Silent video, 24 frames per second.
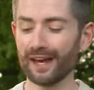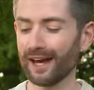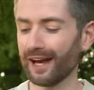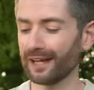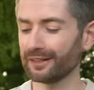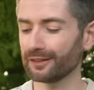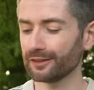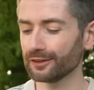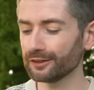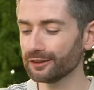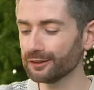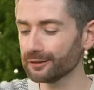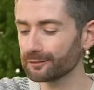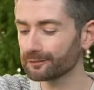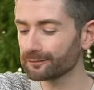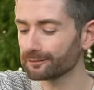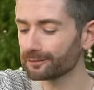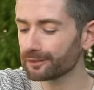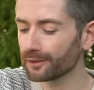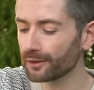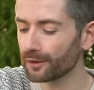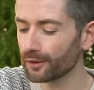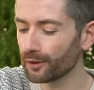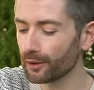And now
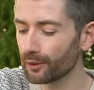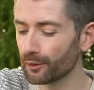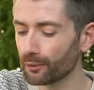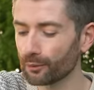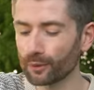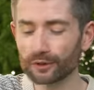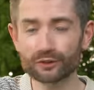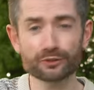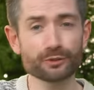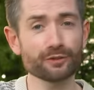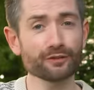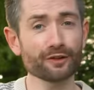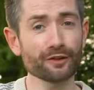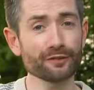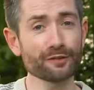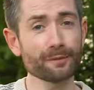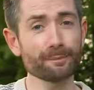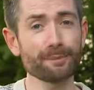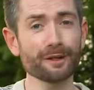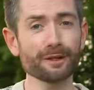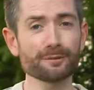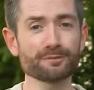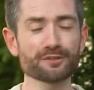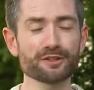Once we've got the
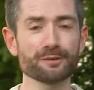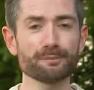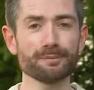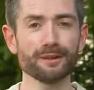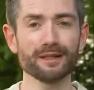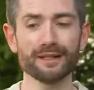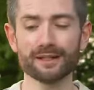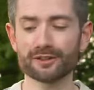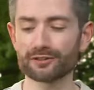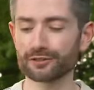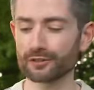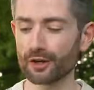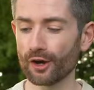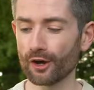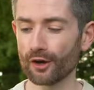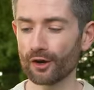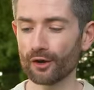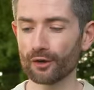bulbs in place,